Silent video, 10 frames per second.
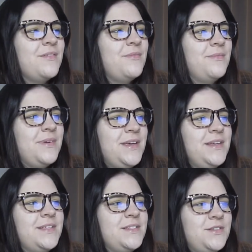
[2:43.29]

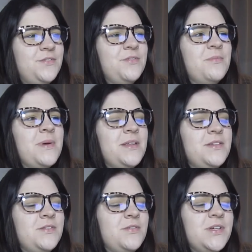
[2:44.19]
we Zoom and
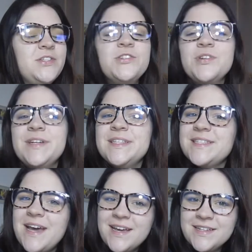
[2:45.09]
do history and
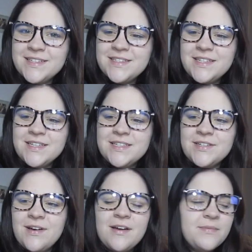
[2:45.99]
science. And so
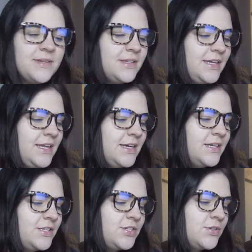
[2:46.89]
I've been leading
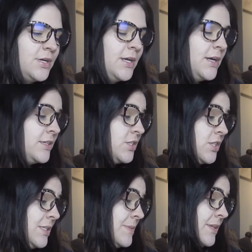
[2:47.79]
history and
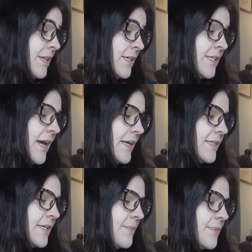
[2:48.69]
she's been leading
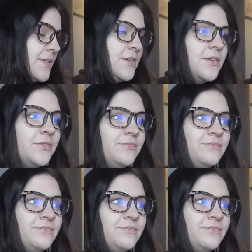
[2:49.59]
science up until